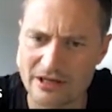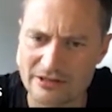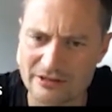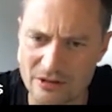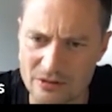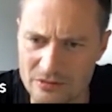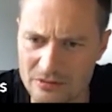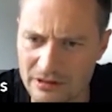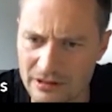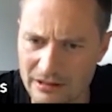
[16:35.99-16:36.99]

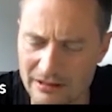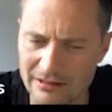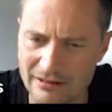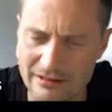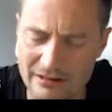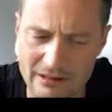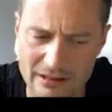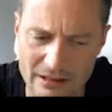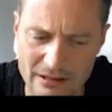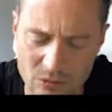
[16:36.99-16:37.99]
So
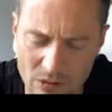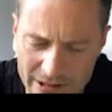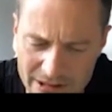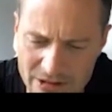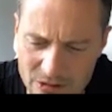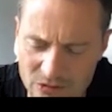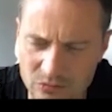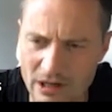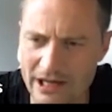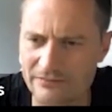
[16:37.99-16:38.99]
quite a good
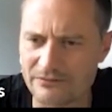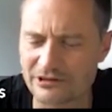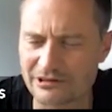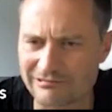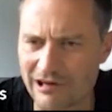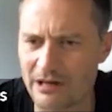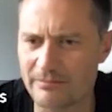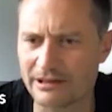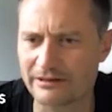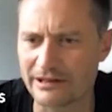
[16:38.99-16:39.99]
way of
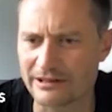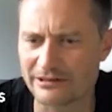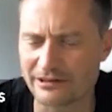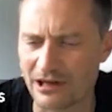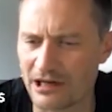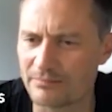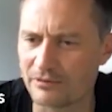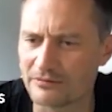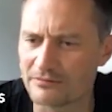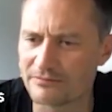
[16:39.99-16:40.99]
describing this type
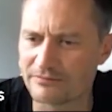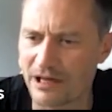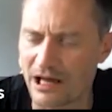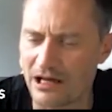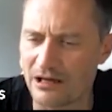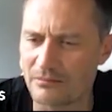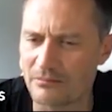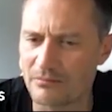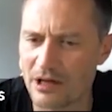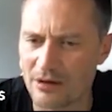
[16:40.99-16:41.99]
of
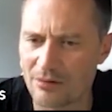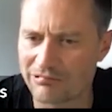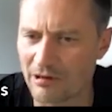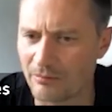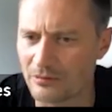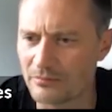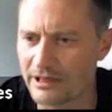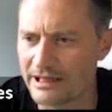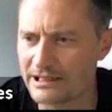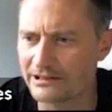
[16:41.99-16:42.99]
problem
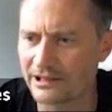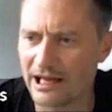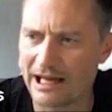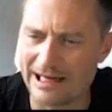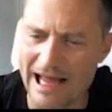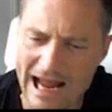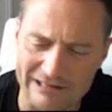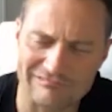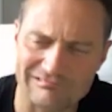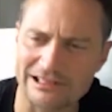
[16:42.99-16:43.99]
is an
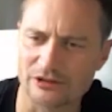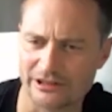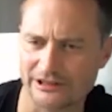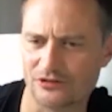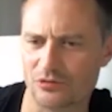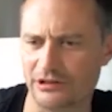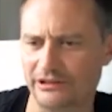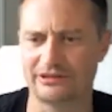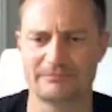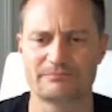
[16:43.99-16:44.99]
angry looking
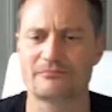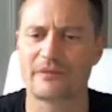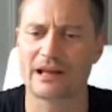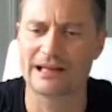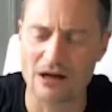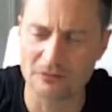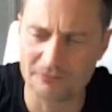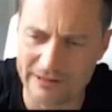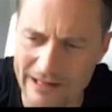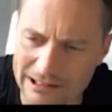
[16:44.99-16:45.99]
joint. Now,
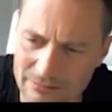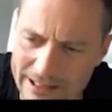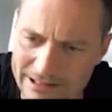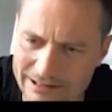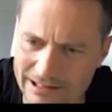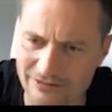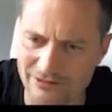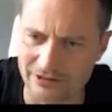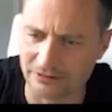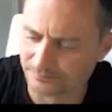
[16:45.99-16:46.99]
hopefully that'll make sense
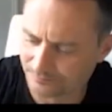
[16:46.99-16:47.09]
to you.